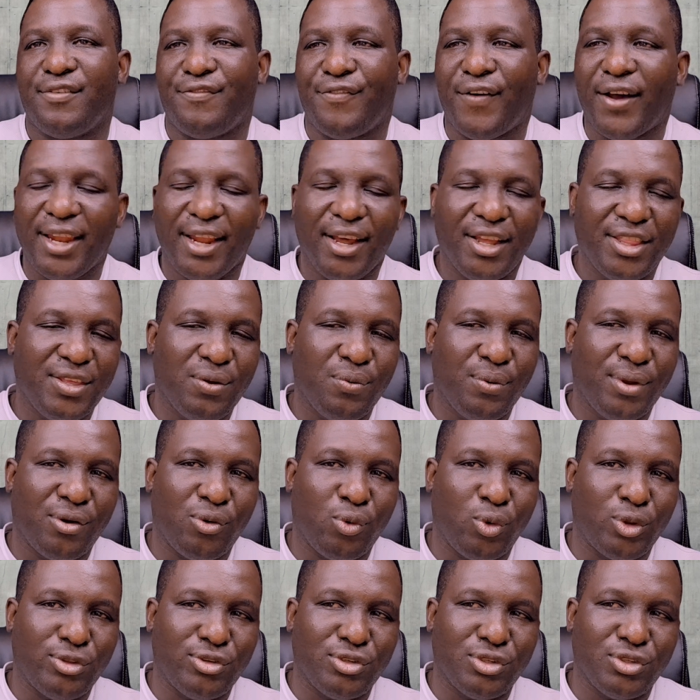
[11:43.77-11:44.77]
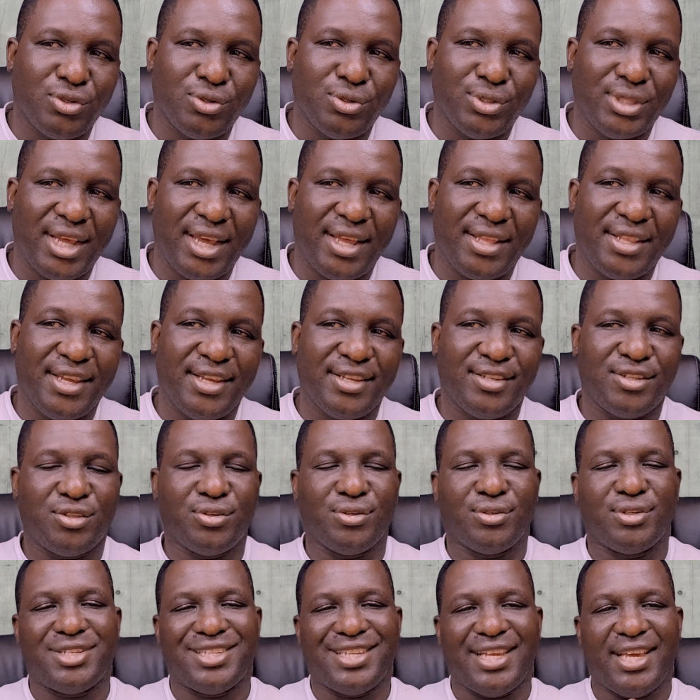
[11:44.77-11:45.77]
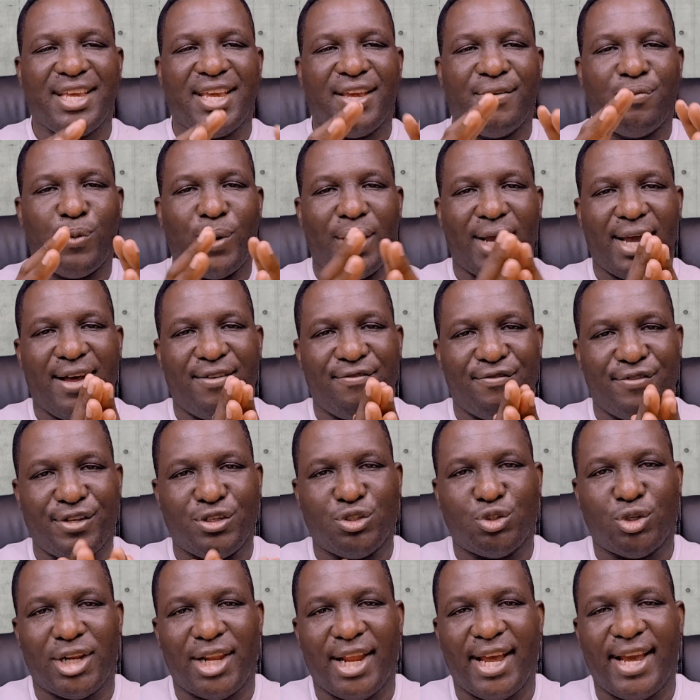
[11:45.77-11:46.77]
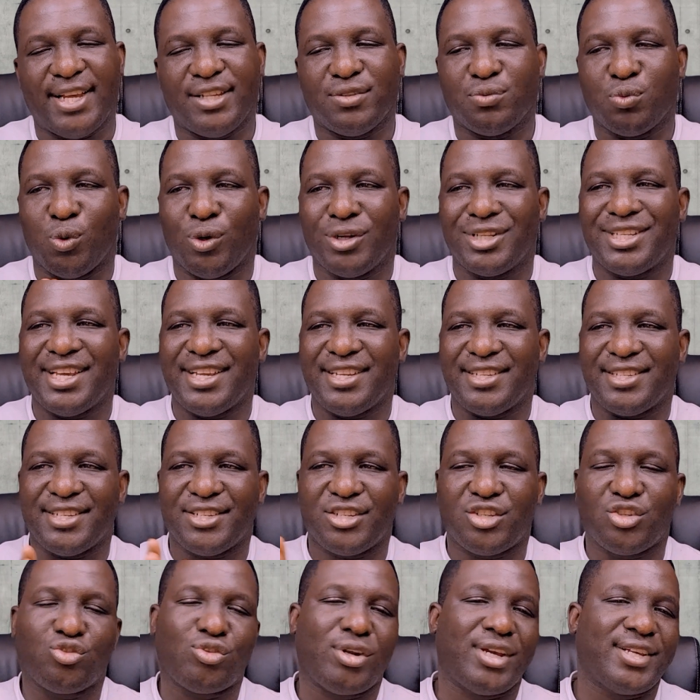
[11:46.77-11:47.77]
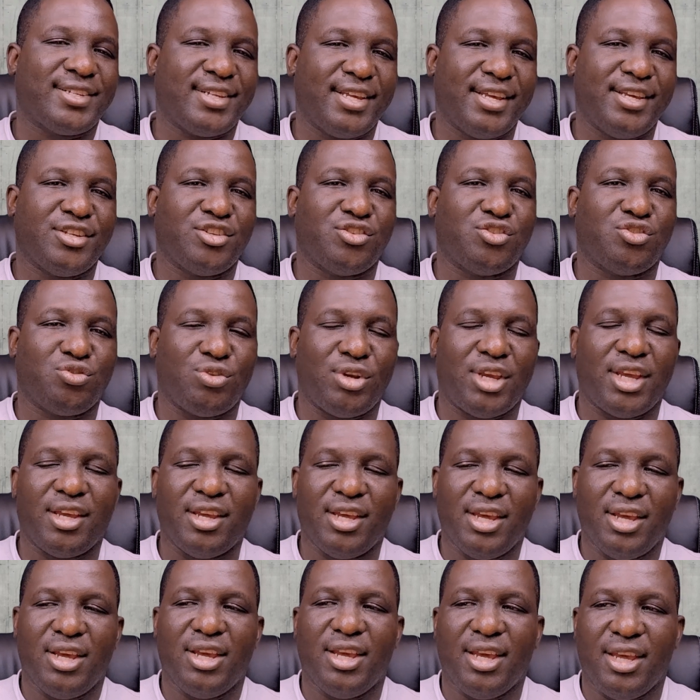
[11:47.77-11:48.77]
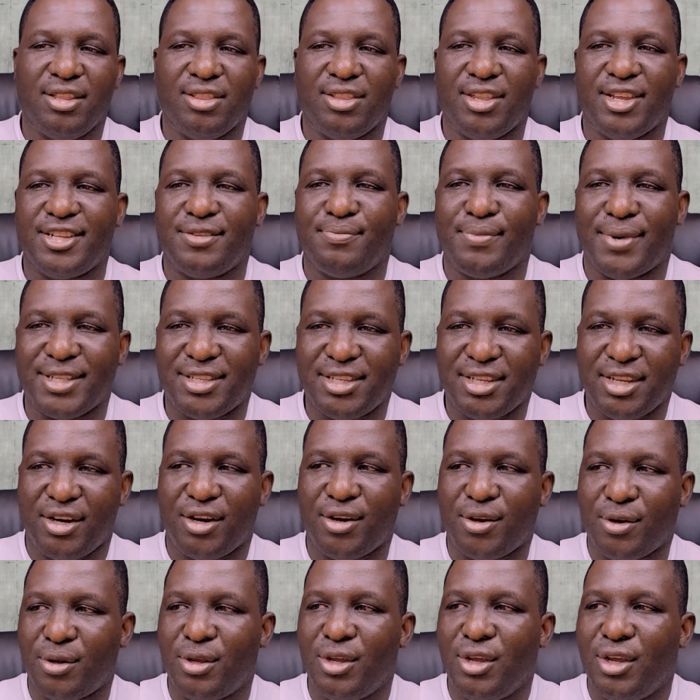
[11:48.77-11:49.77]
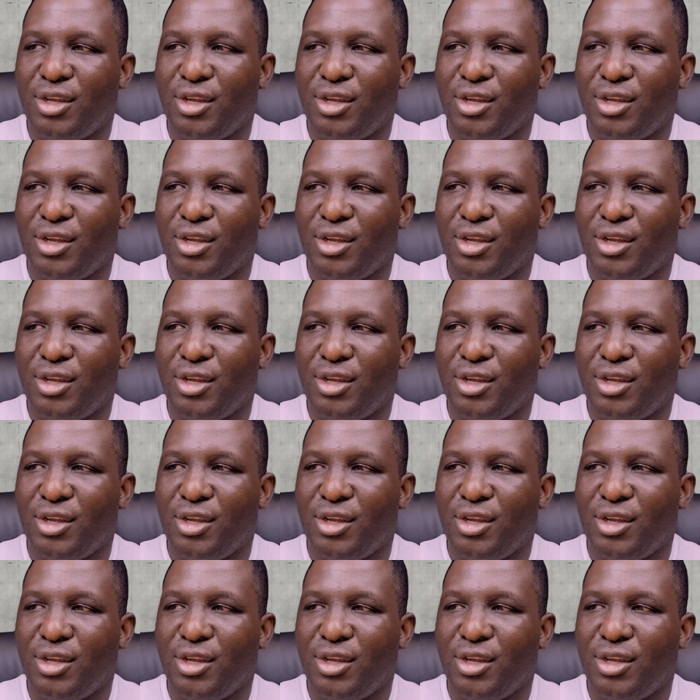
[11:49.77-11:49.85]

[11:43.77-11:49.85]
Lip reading: The final thing we're going to do then is to see if we can visualize what is the stress history in this material.